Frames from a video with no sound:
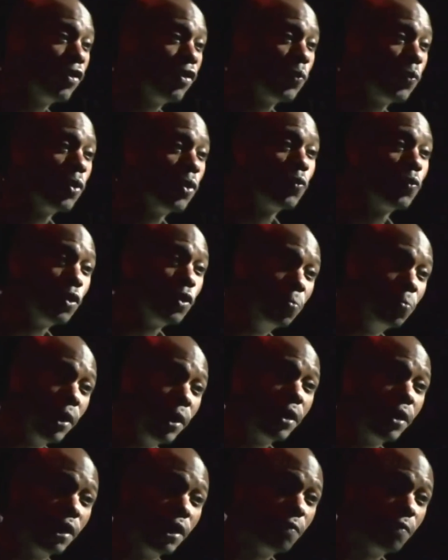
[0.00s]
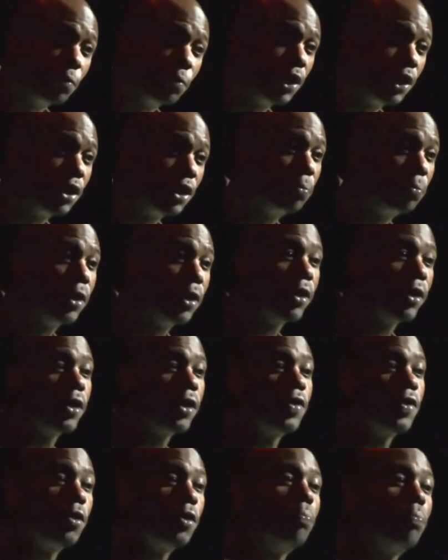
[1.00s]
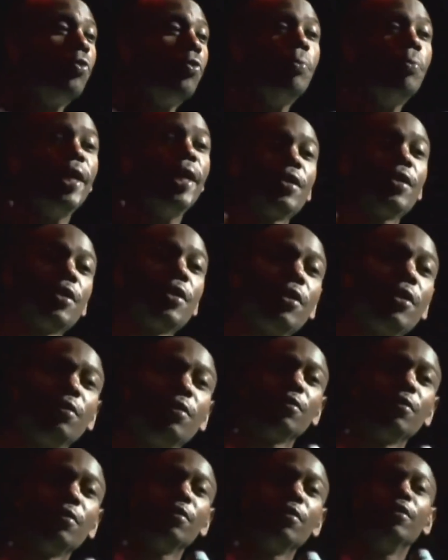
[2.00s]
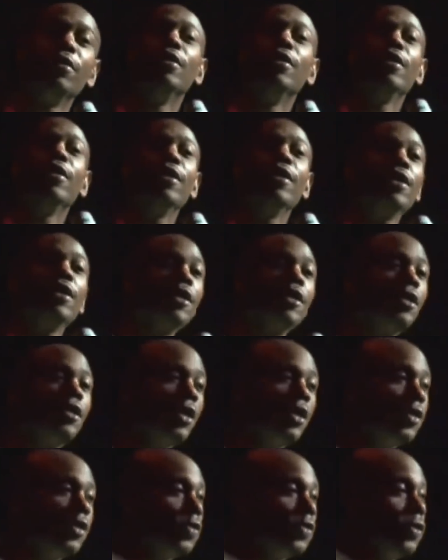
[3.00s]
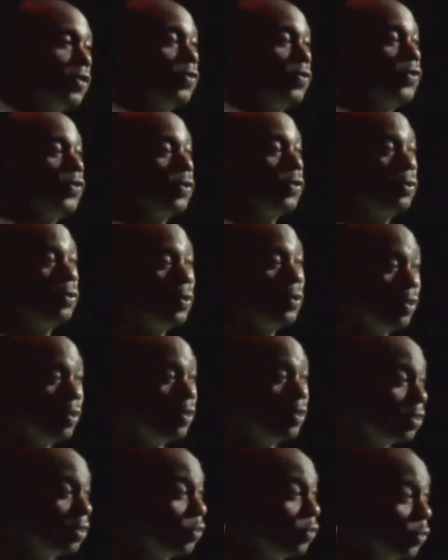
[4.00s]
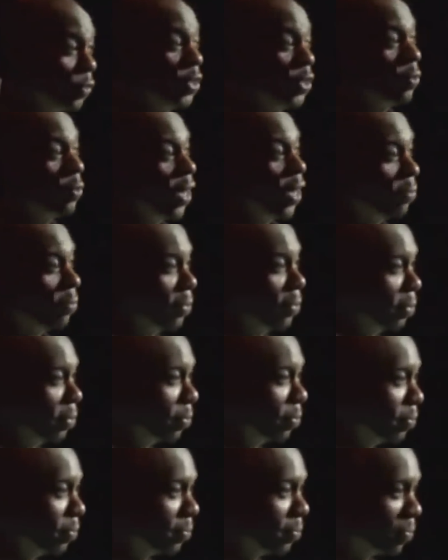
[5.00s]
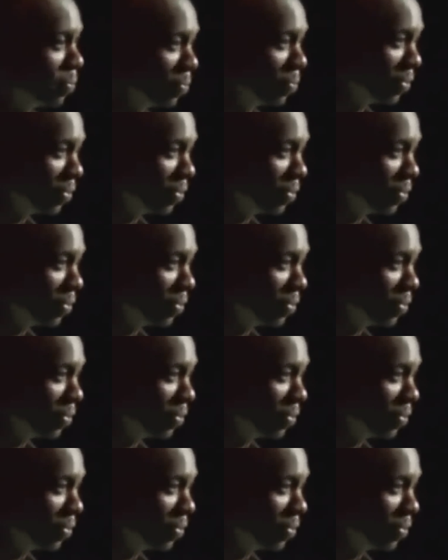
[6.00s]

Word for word: once. When you make enough money in America, they'll pull back the curtain and introduce you to the real white people.